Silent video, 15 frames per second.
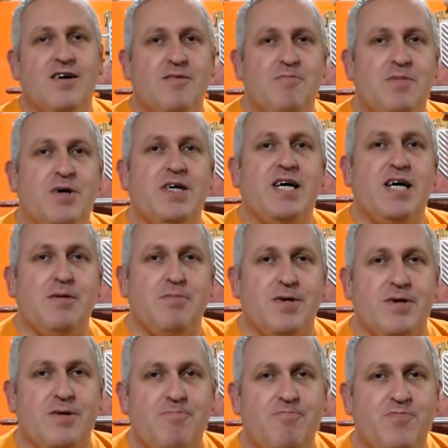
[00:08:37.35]
My neighbour,
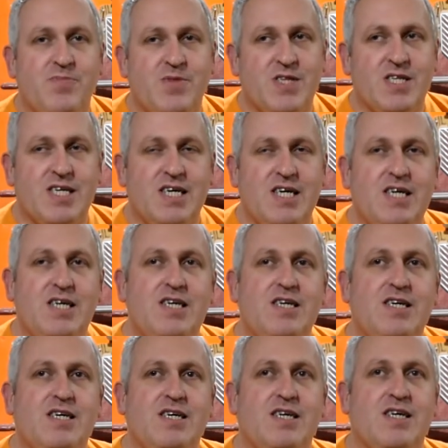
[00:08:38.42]

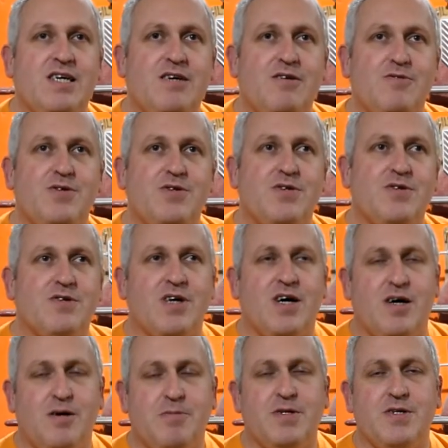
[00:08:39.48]
he was a
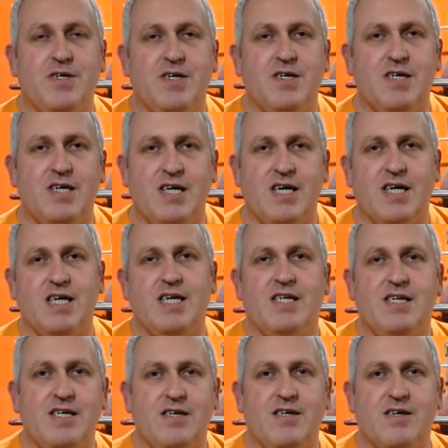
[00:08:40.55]
carpenter and he
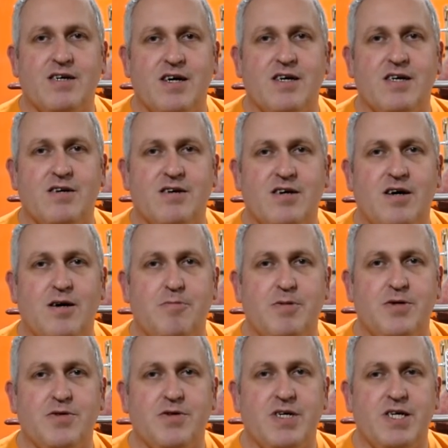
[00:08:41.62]
did kind of
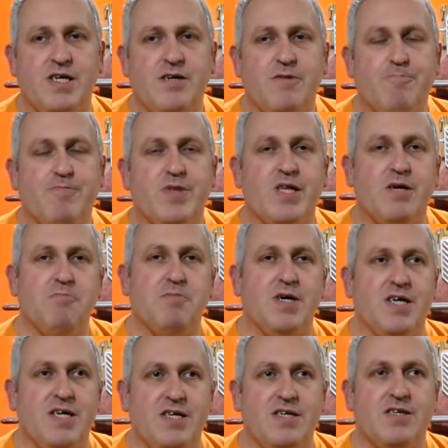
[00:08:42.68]
carpentry,
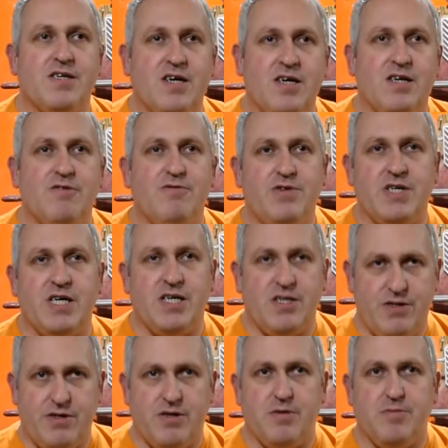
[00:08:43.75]
but he's kind of changed
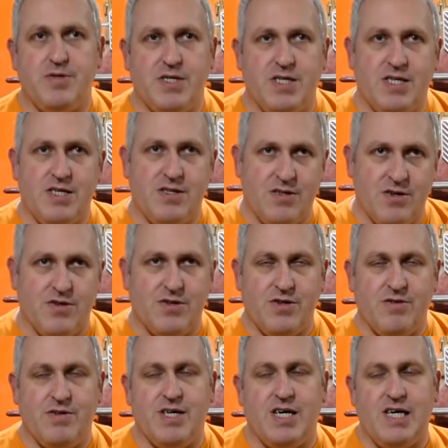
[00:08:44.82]
jobs and he's not
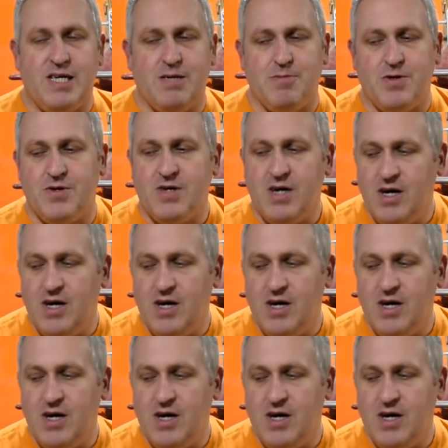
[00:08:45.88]
doing that anymore.